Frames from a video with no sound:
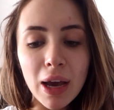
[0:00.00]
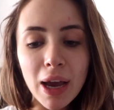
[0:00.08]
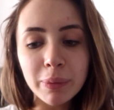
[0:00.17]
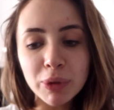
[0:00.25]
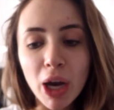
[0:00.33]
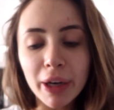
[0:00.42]

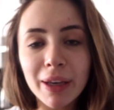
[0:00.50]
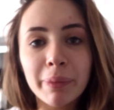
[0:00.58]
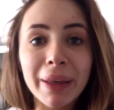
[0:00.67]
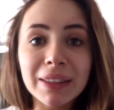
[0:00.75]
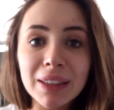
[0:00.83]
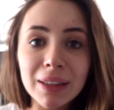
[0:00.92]
I'm talking
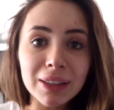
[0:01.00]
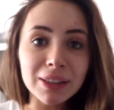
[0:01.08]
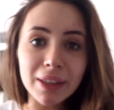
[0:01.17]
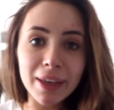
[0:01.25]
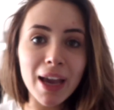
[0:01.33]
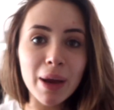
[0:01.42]
basically
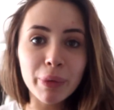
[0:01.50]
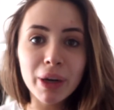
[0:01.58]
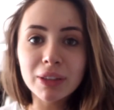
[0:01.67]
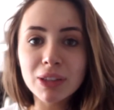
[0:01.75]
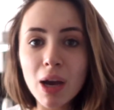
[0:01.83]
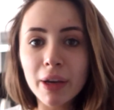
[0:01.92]
to a camera
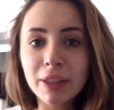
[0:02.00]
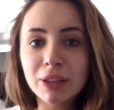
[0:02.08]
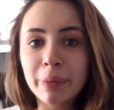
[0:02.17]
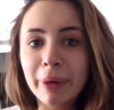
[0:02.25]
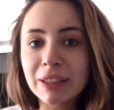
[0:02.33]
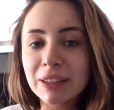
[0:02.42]
and talking
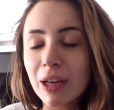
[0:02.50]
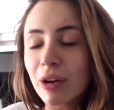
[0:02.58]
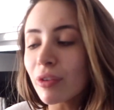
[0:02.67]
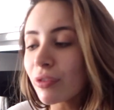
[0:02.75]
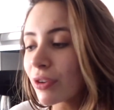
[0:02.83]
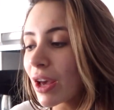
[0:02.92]
to
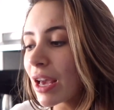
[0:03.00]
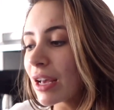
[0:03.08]
myself.